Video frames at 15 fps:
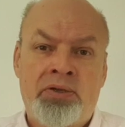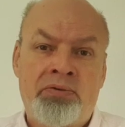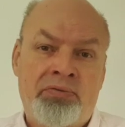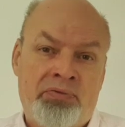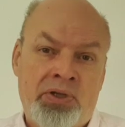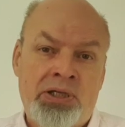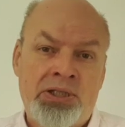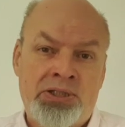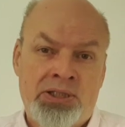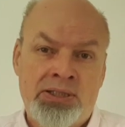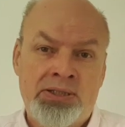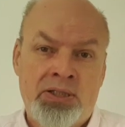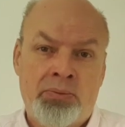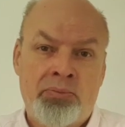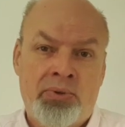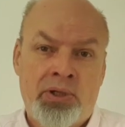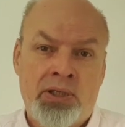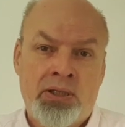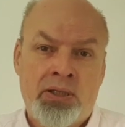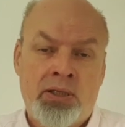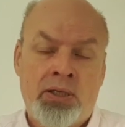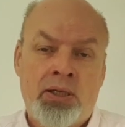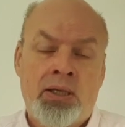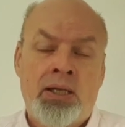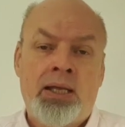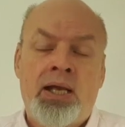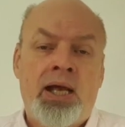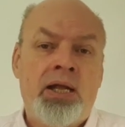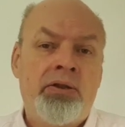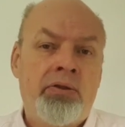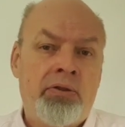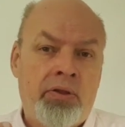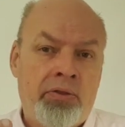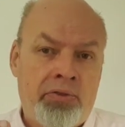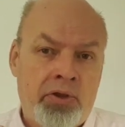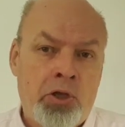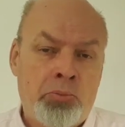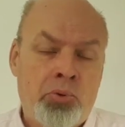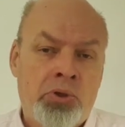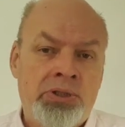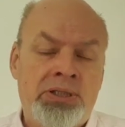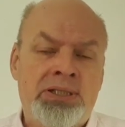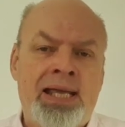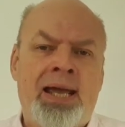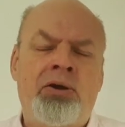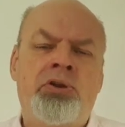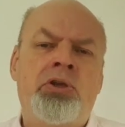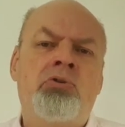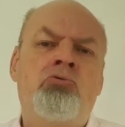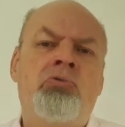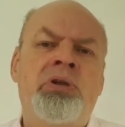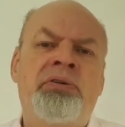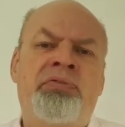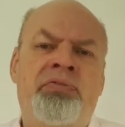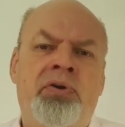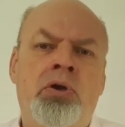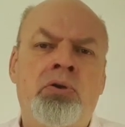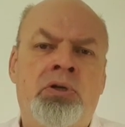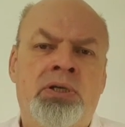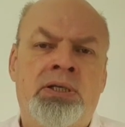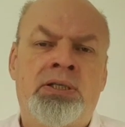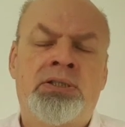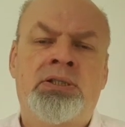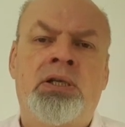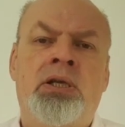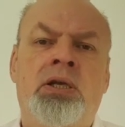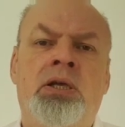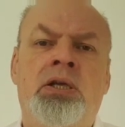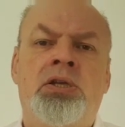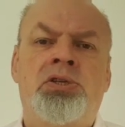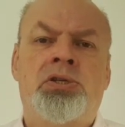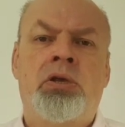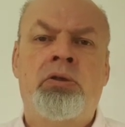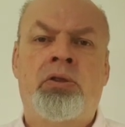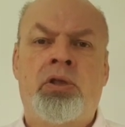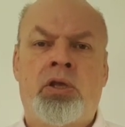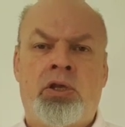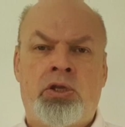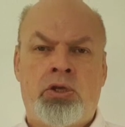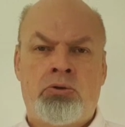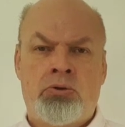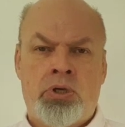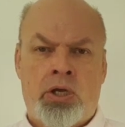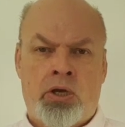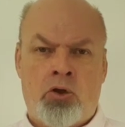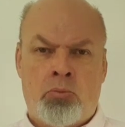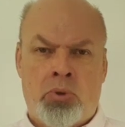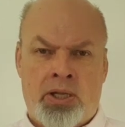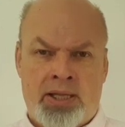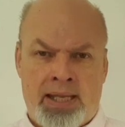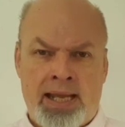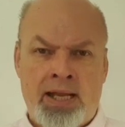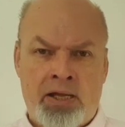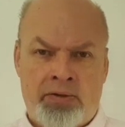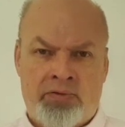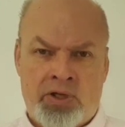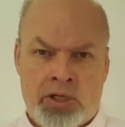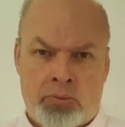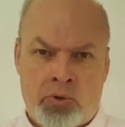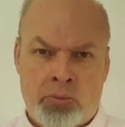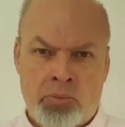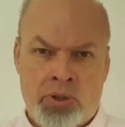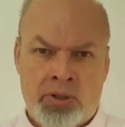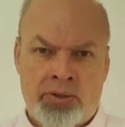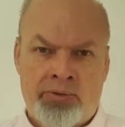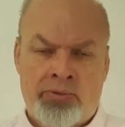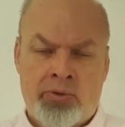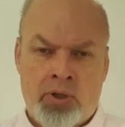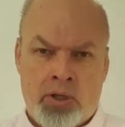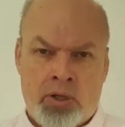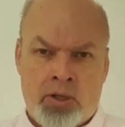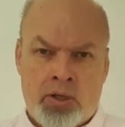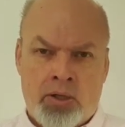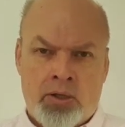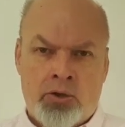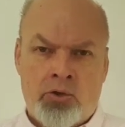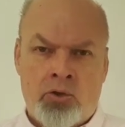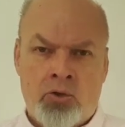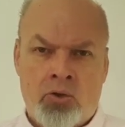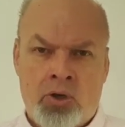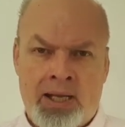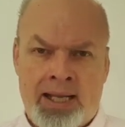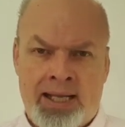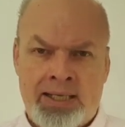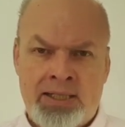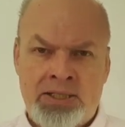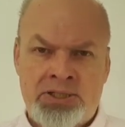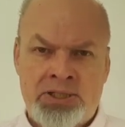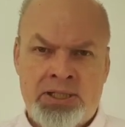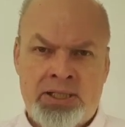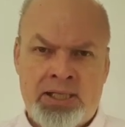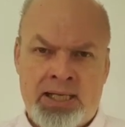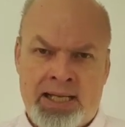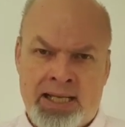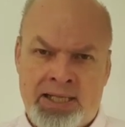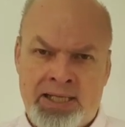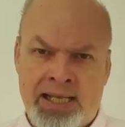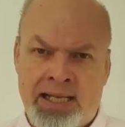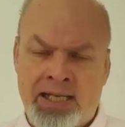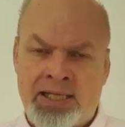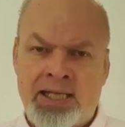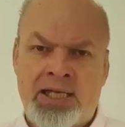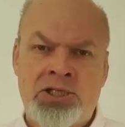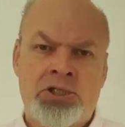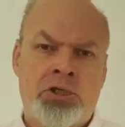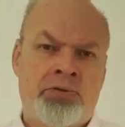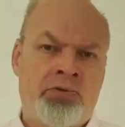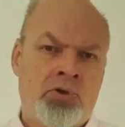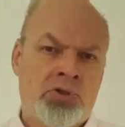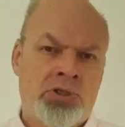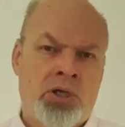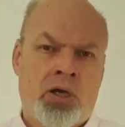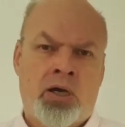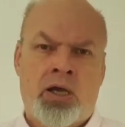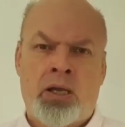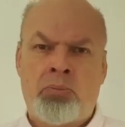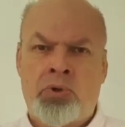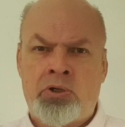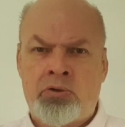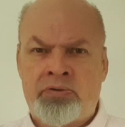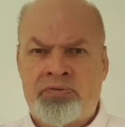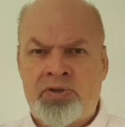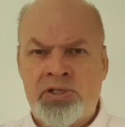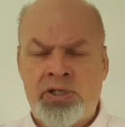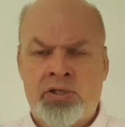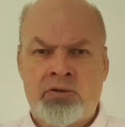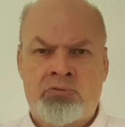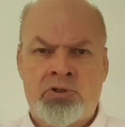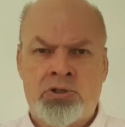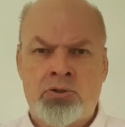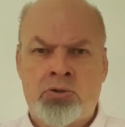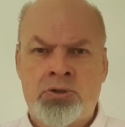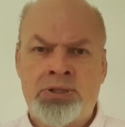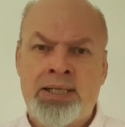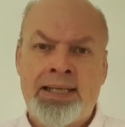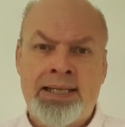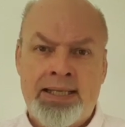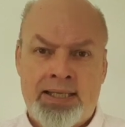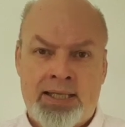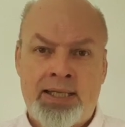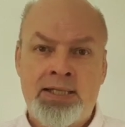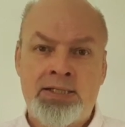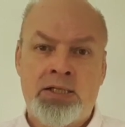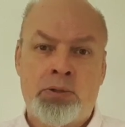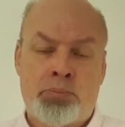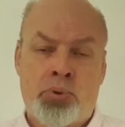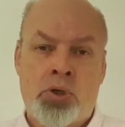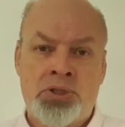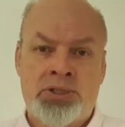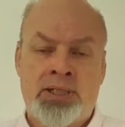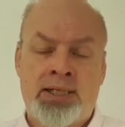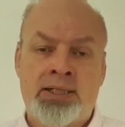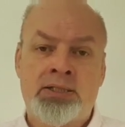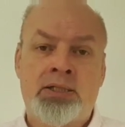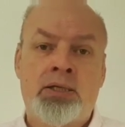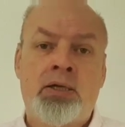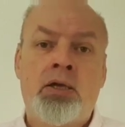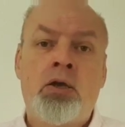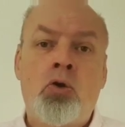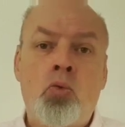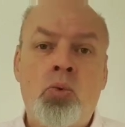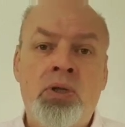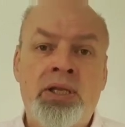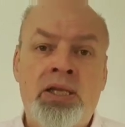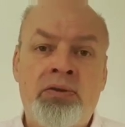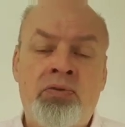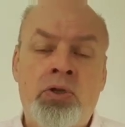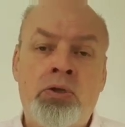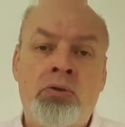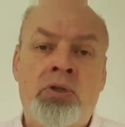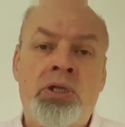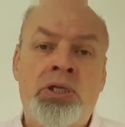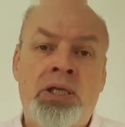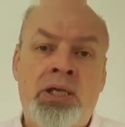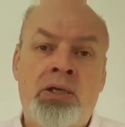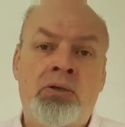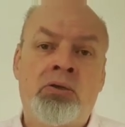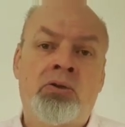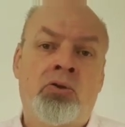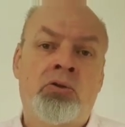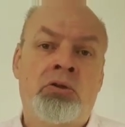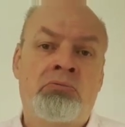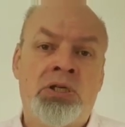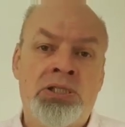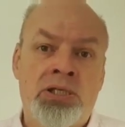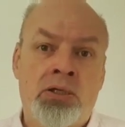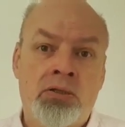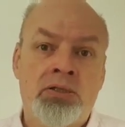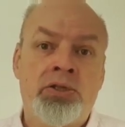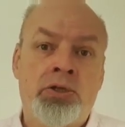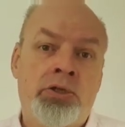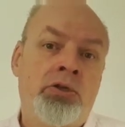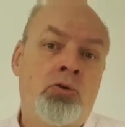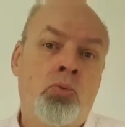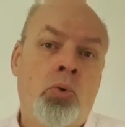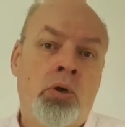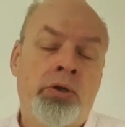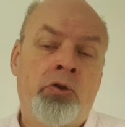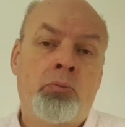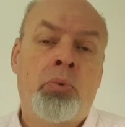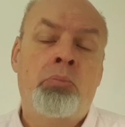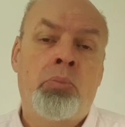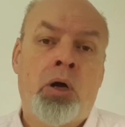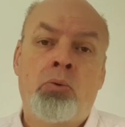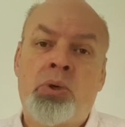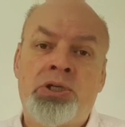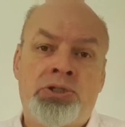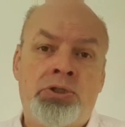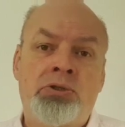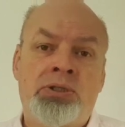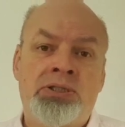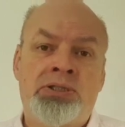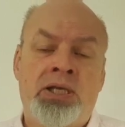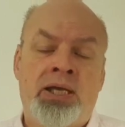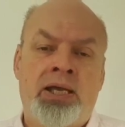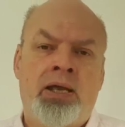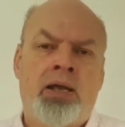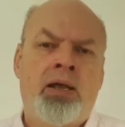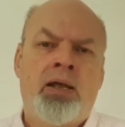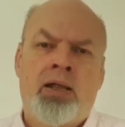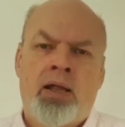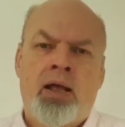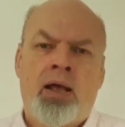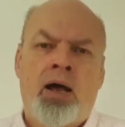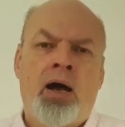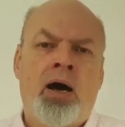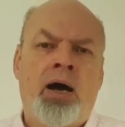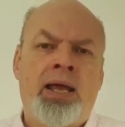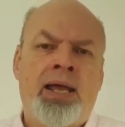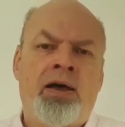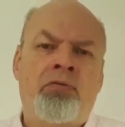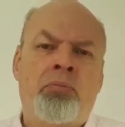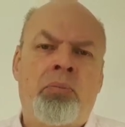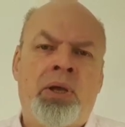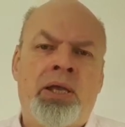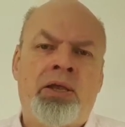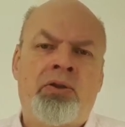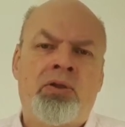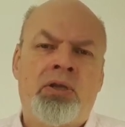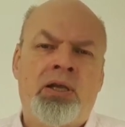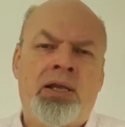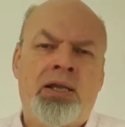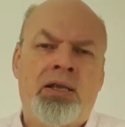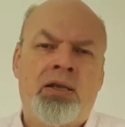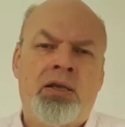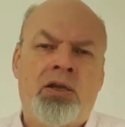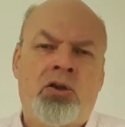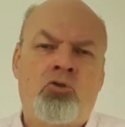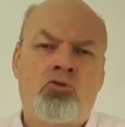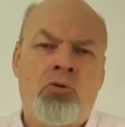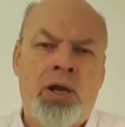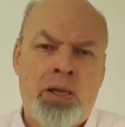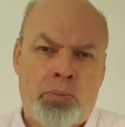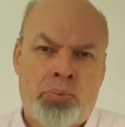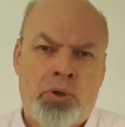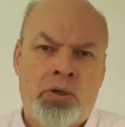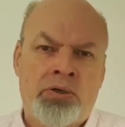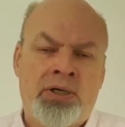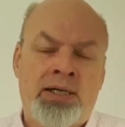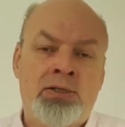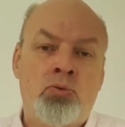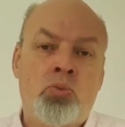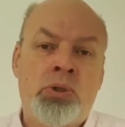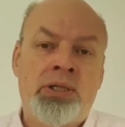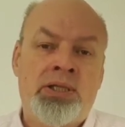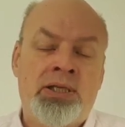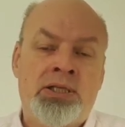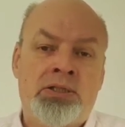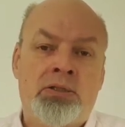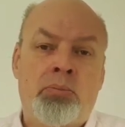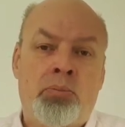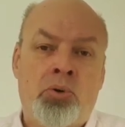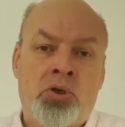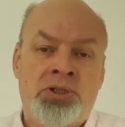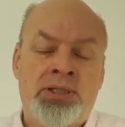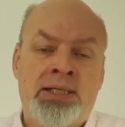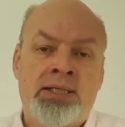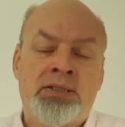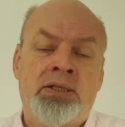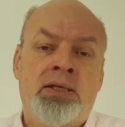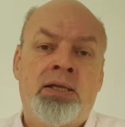of finishing something? And the third point is, how do you refocus so that you know by the end of the coming month your energy and the allocation of your time and your physical resource into the project will give you the yield or the result that you want, and by which you can say, I have made great progress with this project